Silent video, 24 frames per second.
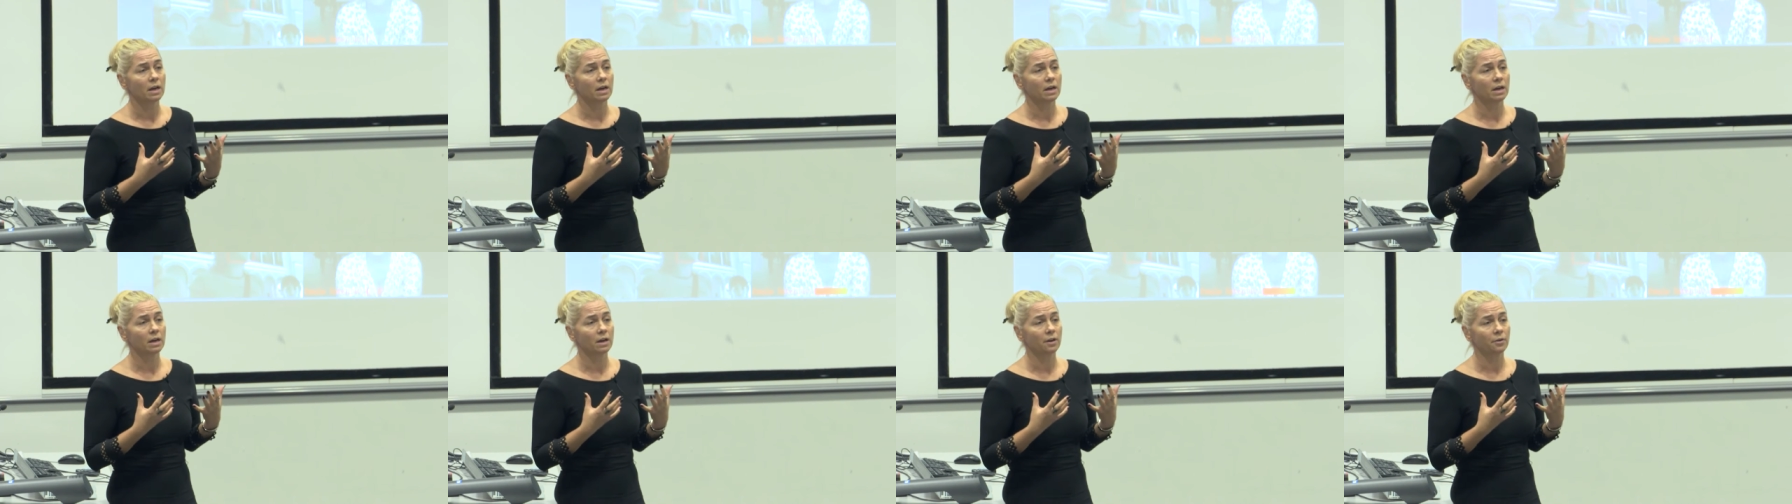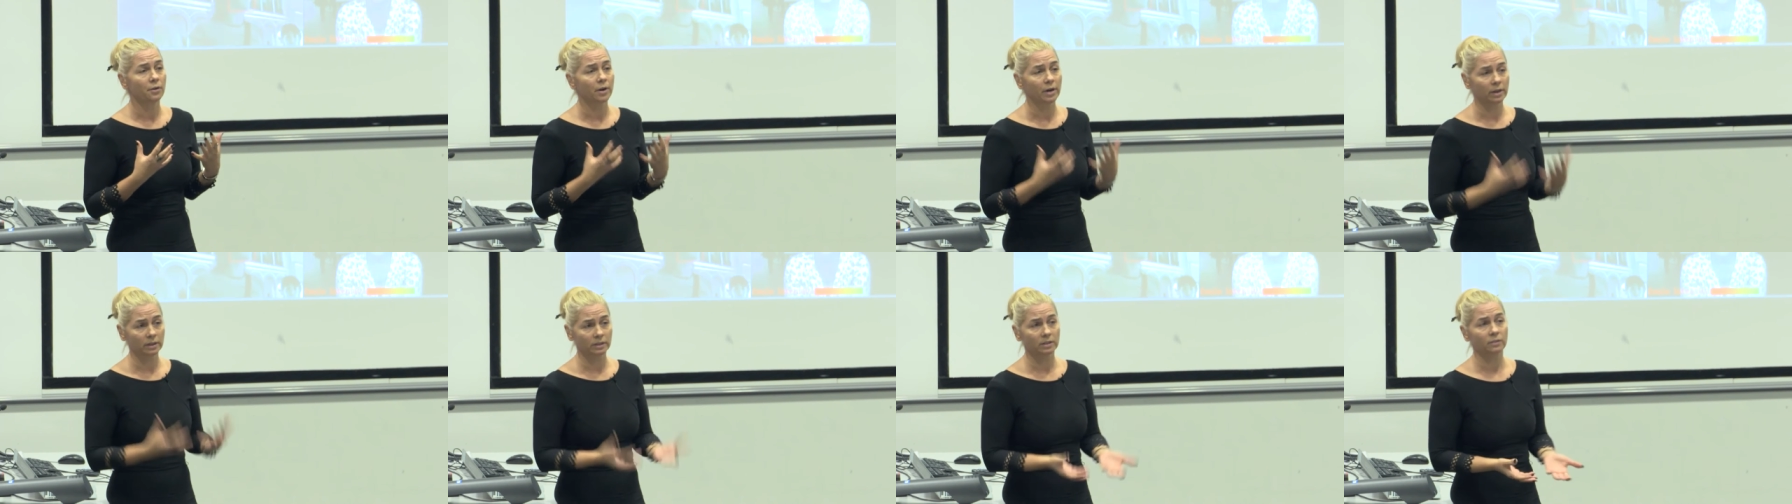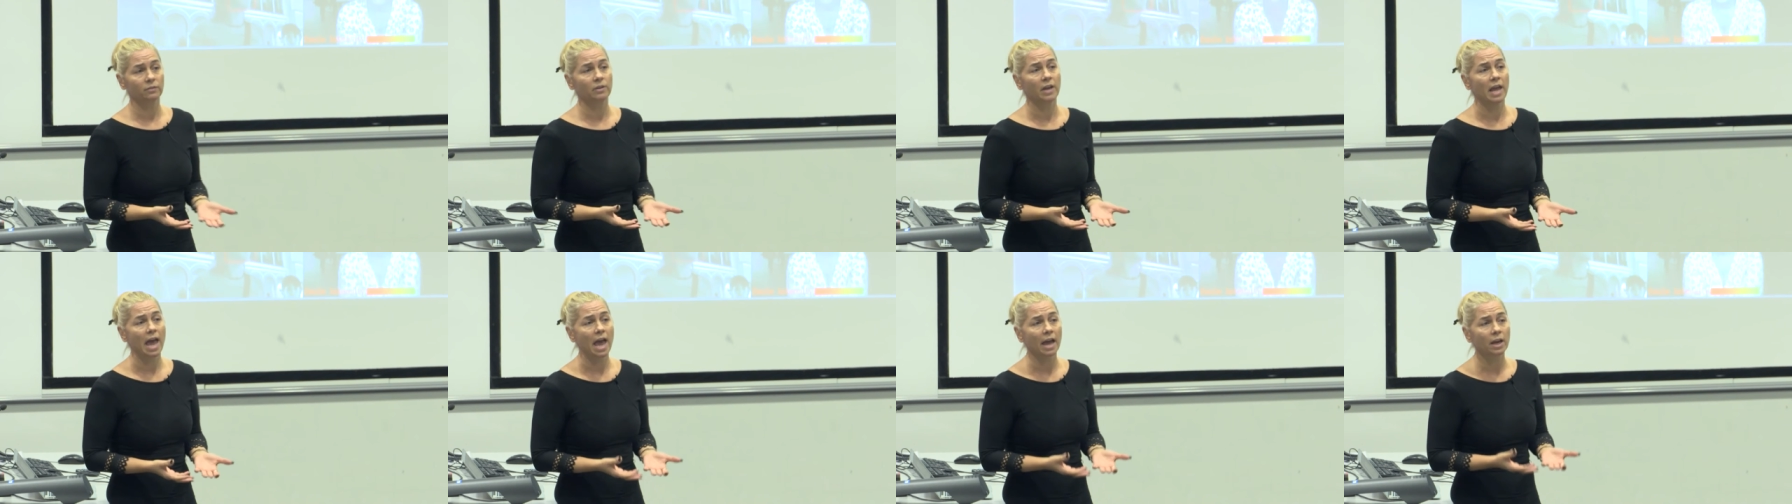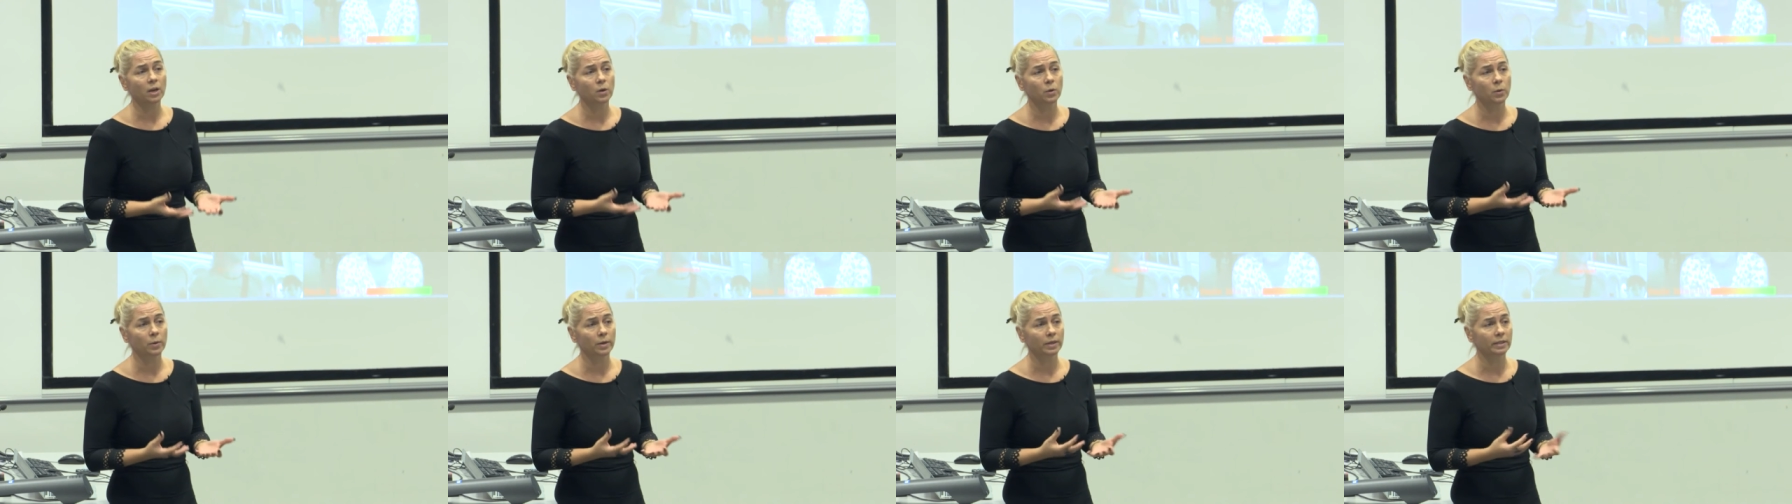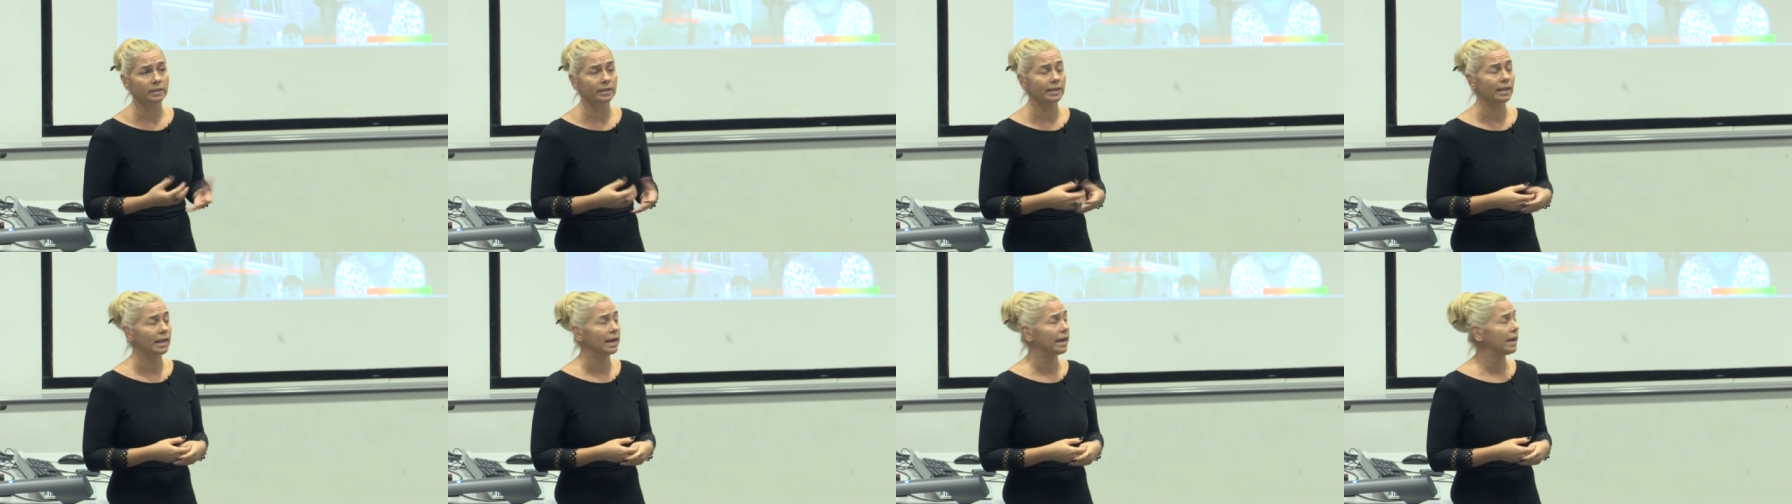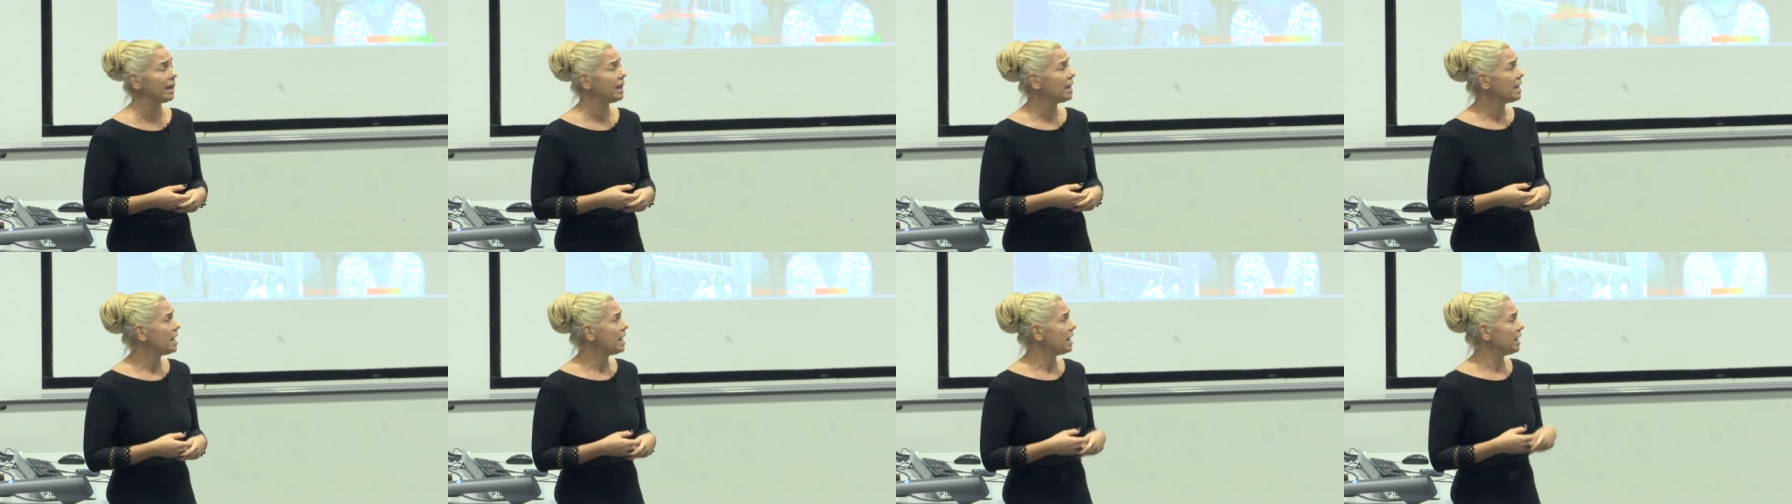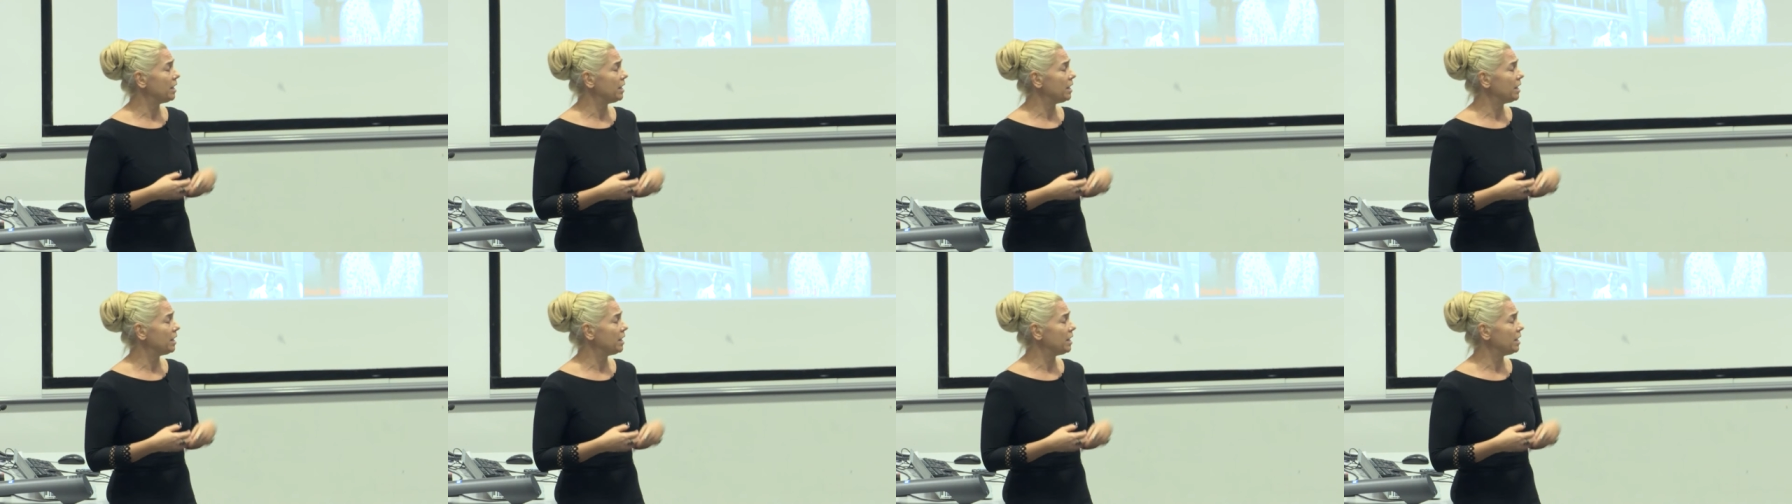relatively accurately